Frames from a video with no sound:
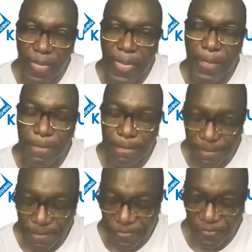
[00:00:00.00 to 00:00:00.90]

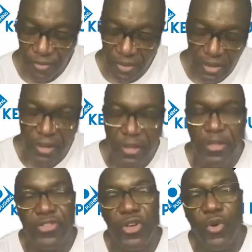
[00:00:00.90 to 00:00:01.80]
Mm-hmm.
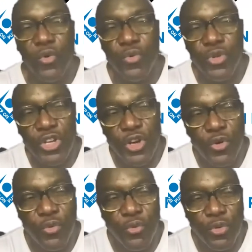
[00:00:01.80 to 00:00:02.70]
So, you know,